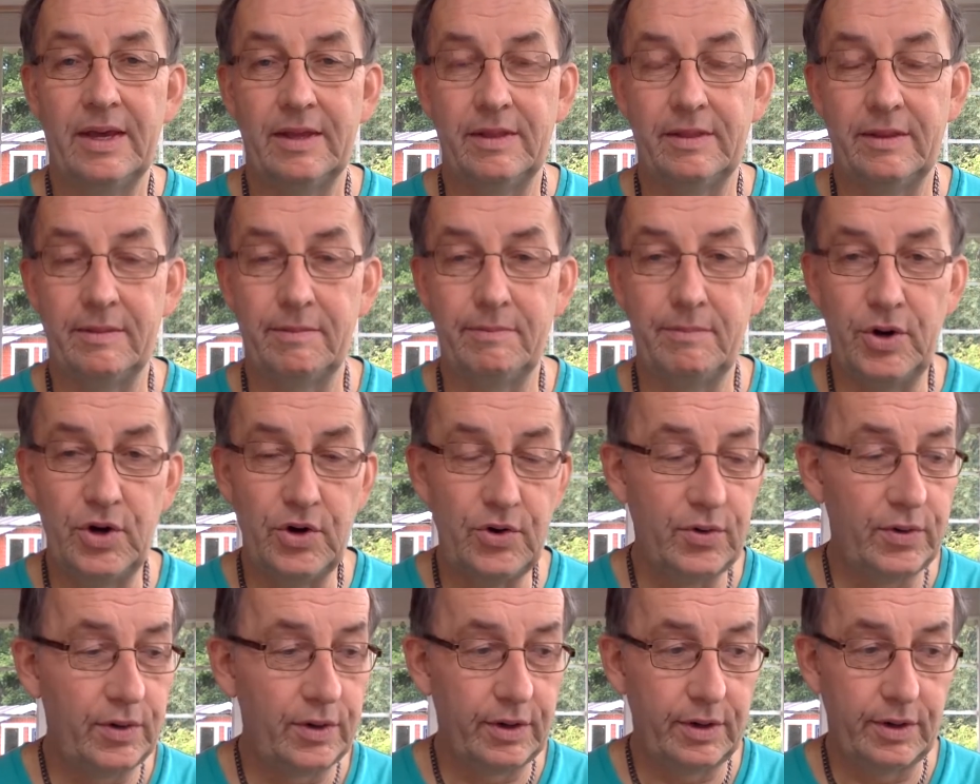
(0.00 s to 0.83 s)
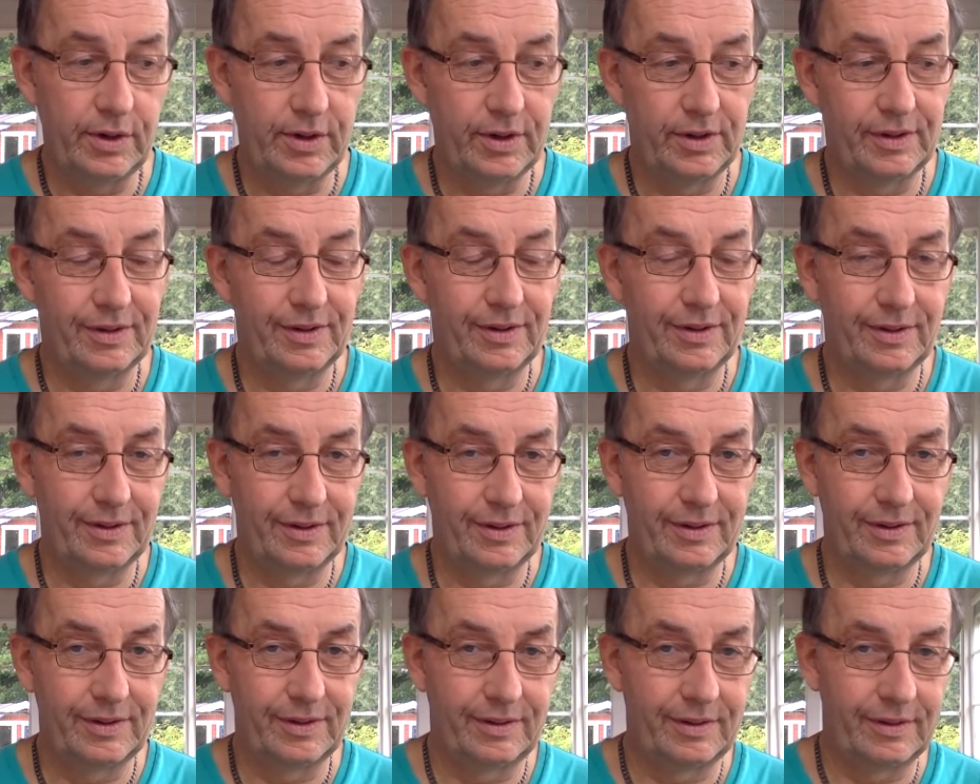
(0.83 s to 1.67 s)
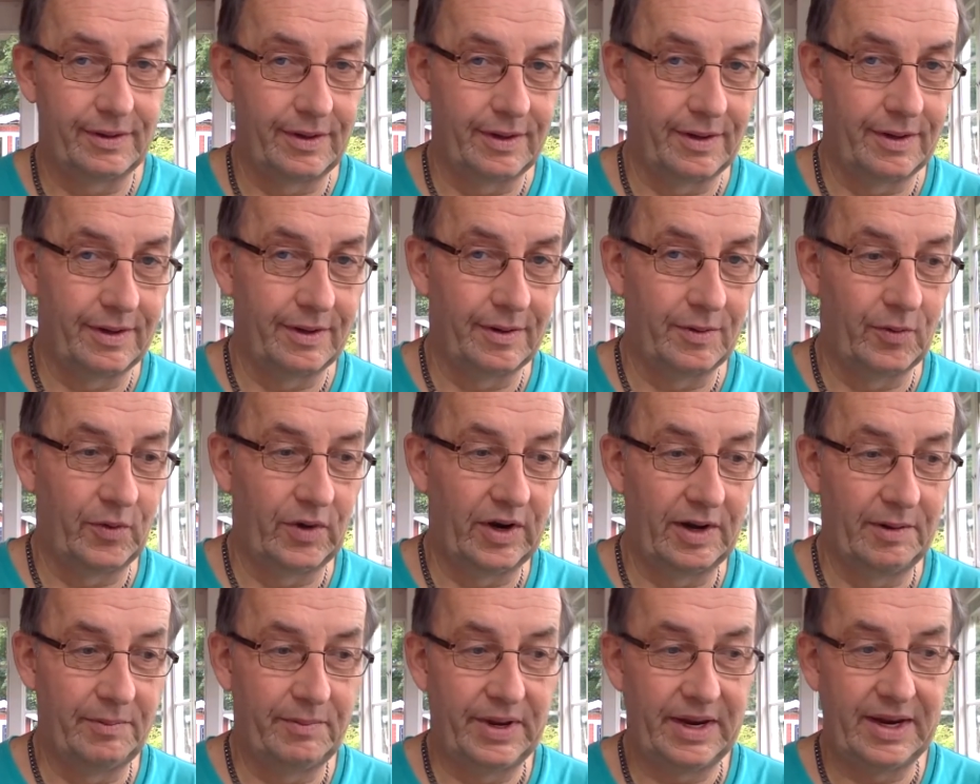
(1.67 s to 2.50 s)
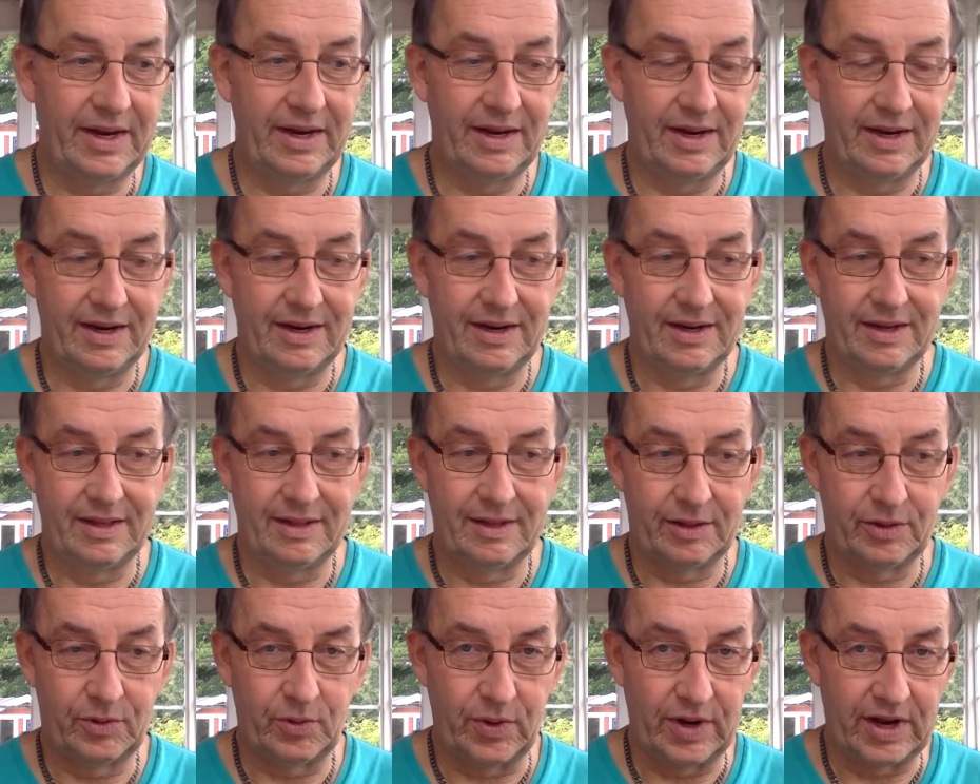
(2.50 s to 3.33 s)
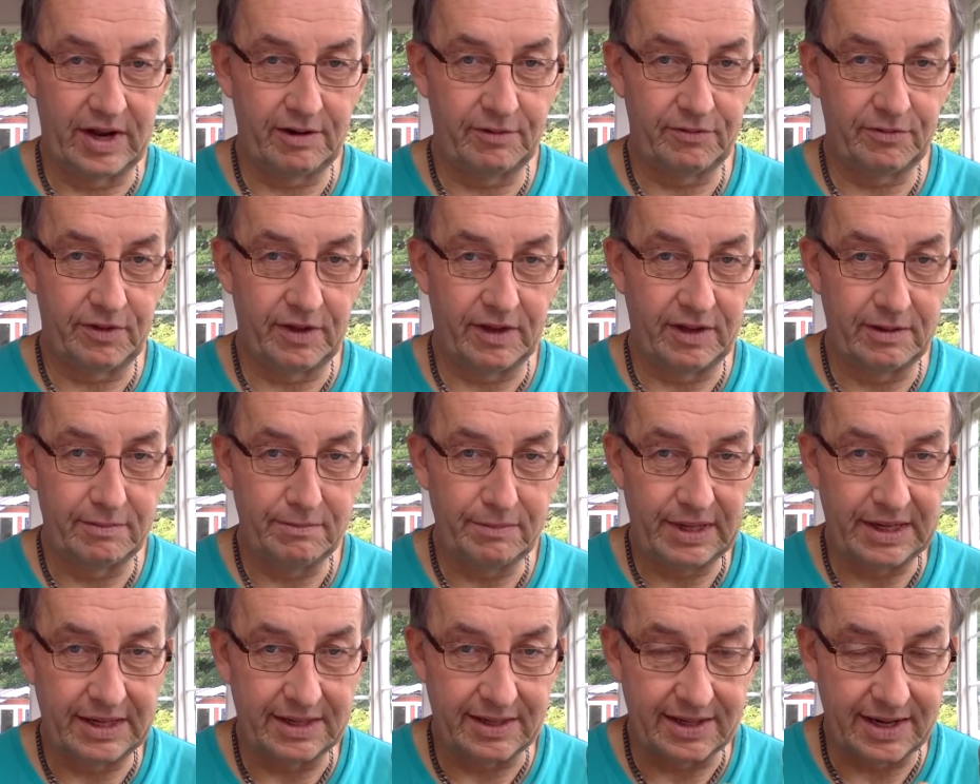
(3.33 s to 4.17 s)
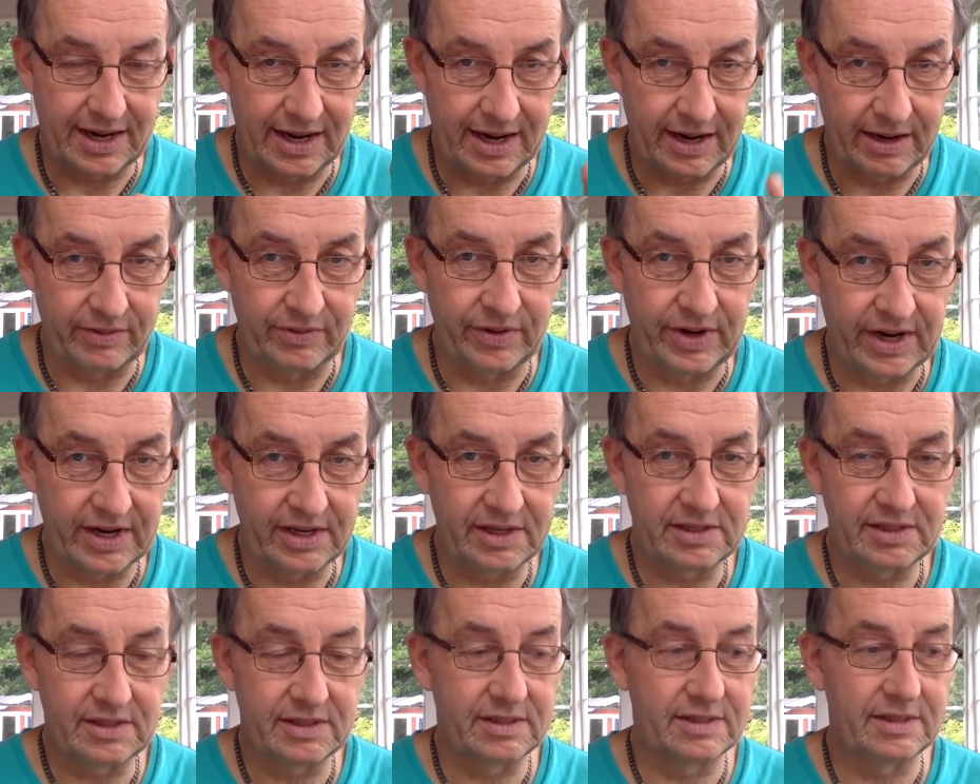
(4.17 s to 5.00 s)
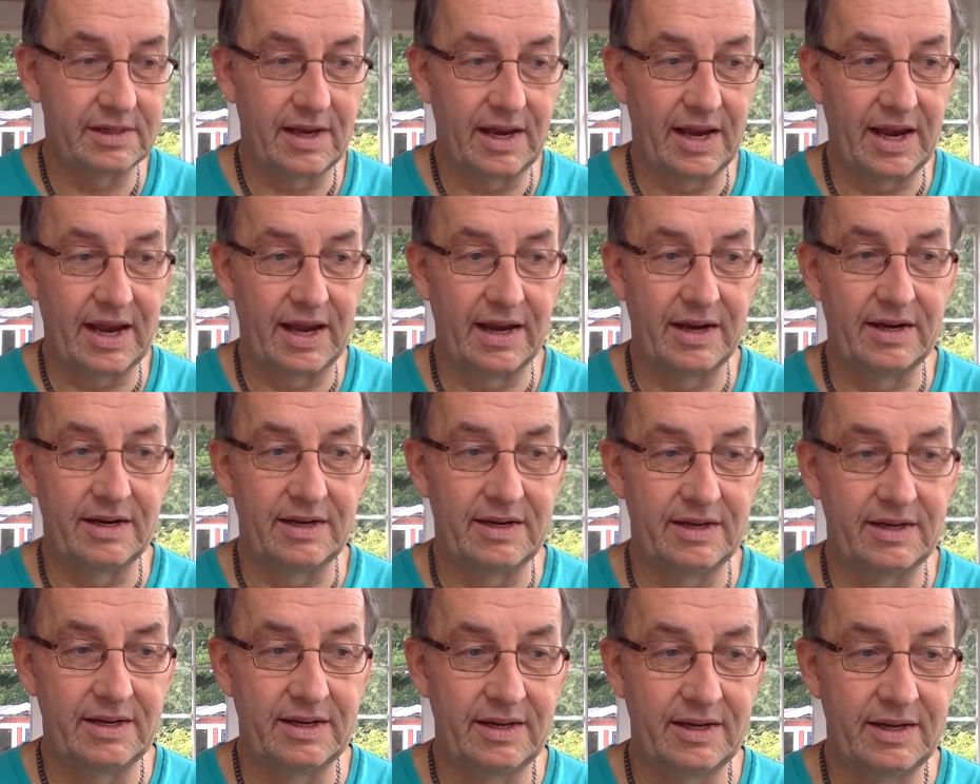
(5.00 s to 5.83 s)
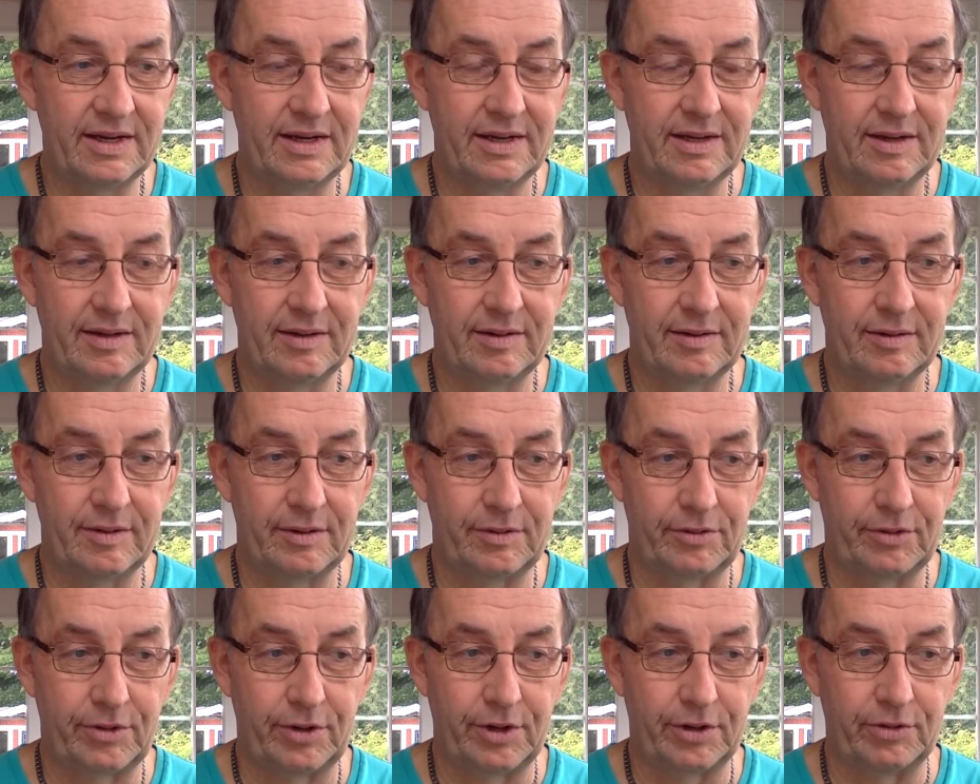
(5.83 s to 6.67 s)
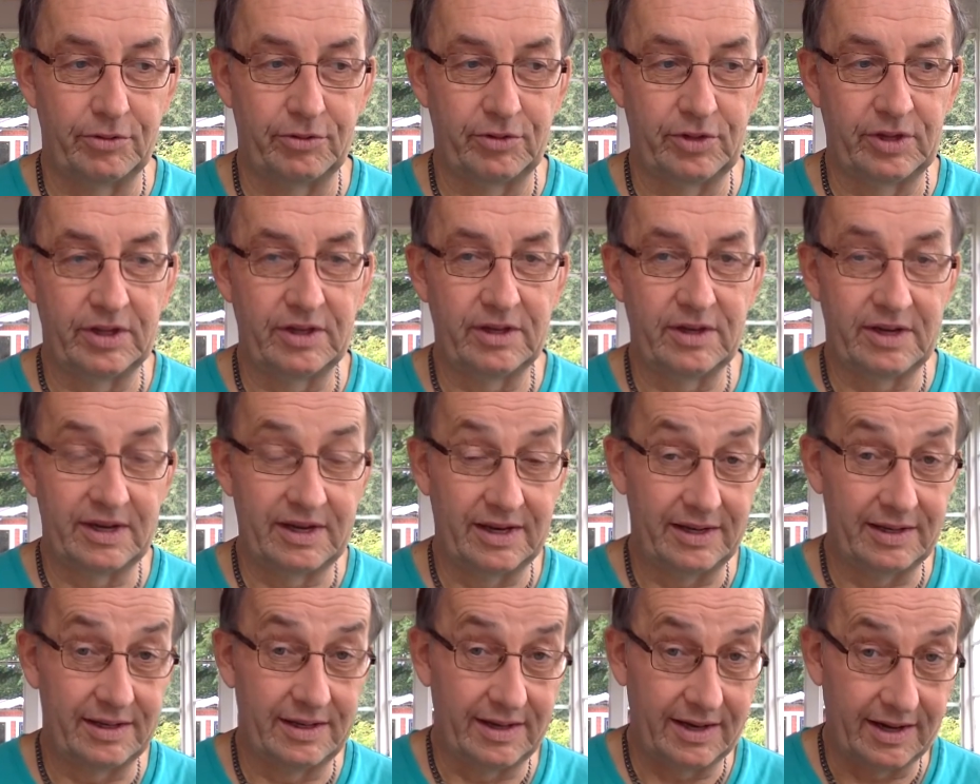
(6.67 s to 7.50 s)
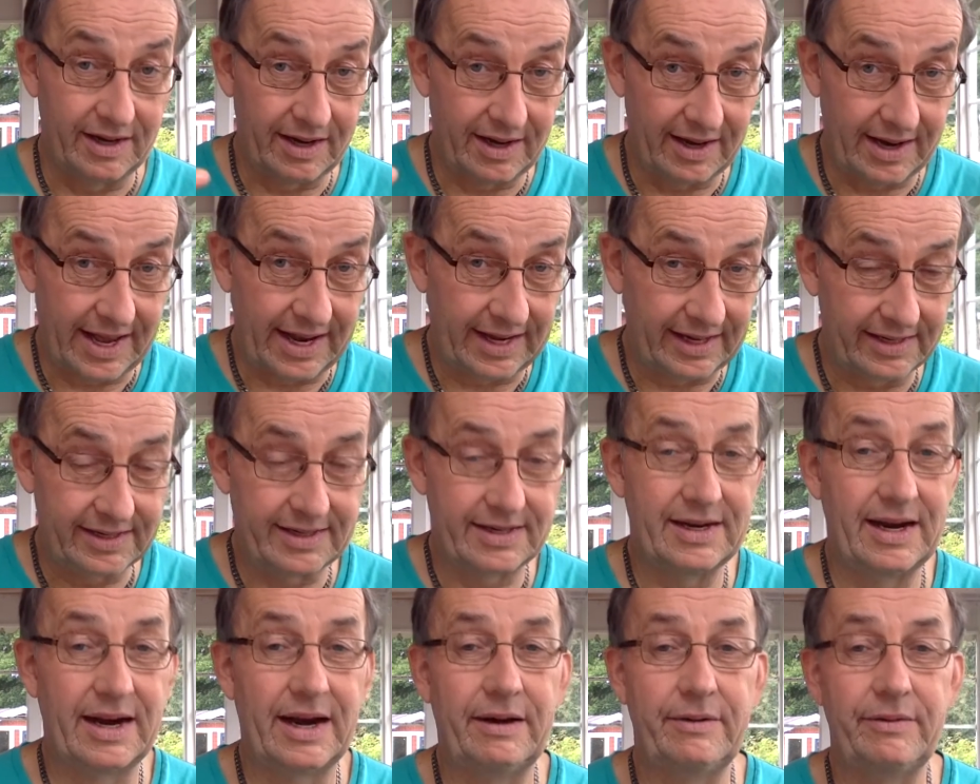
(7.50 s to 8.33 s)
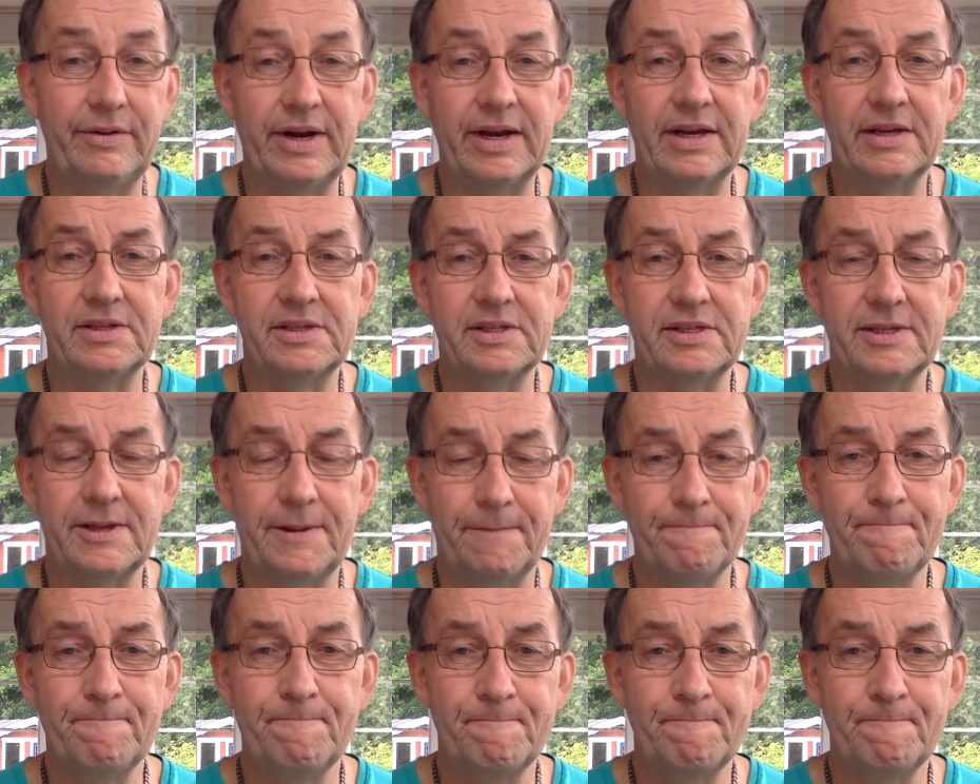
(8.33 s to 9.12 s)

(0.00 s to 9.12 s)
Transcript: The Moon uh, will be the 12th in mid Aries and the 13 in late Aries.